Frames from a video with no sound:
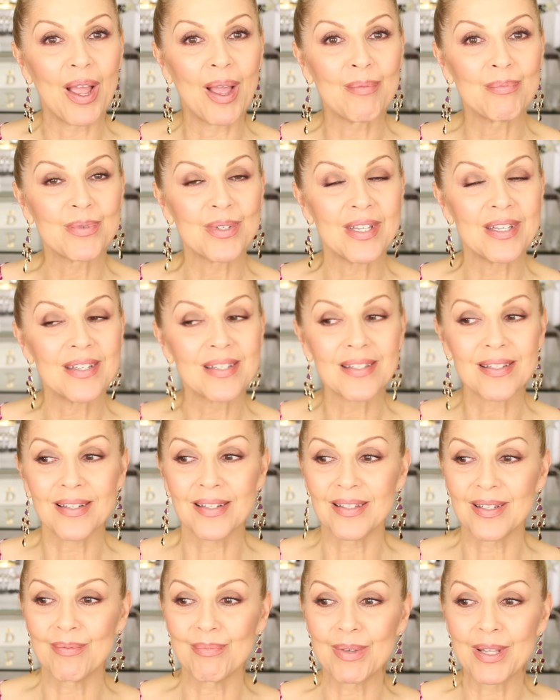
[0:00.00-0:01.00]
empties
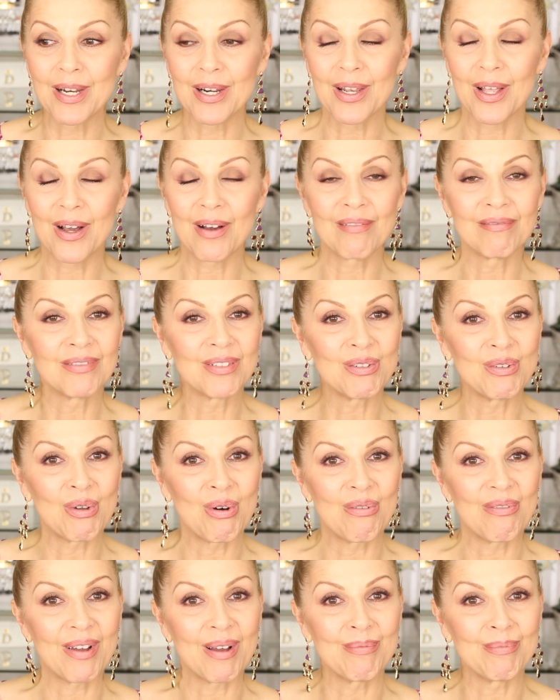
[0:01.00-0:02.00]
in the middle of
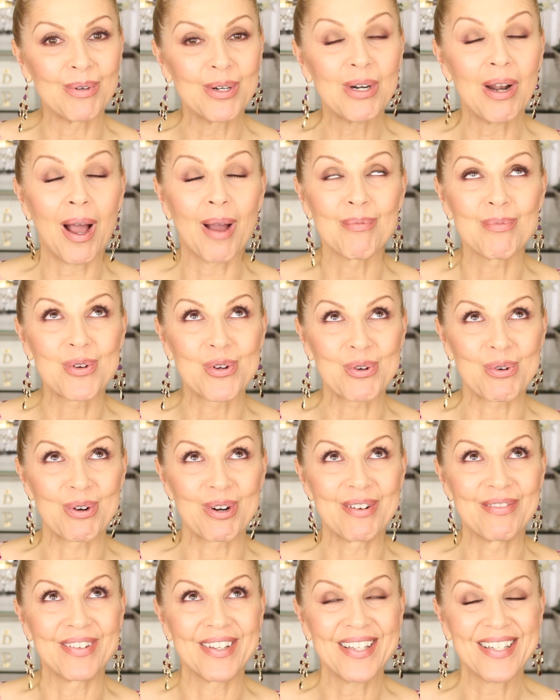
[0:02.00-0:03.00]
November. I'm
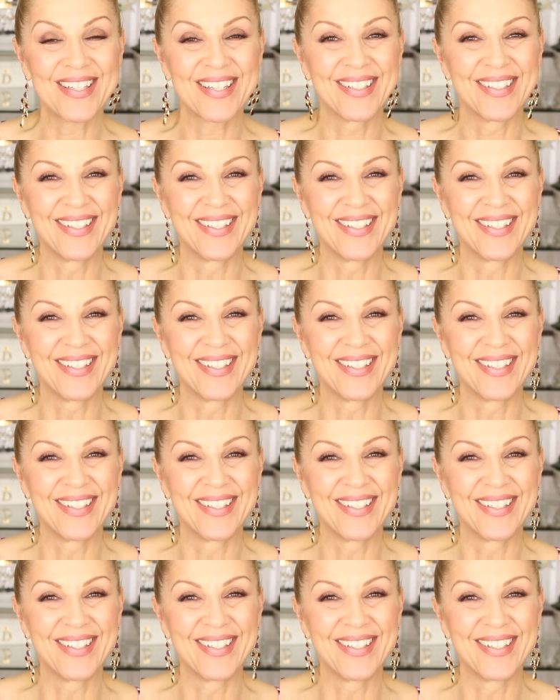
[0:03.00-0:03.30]
sure of it.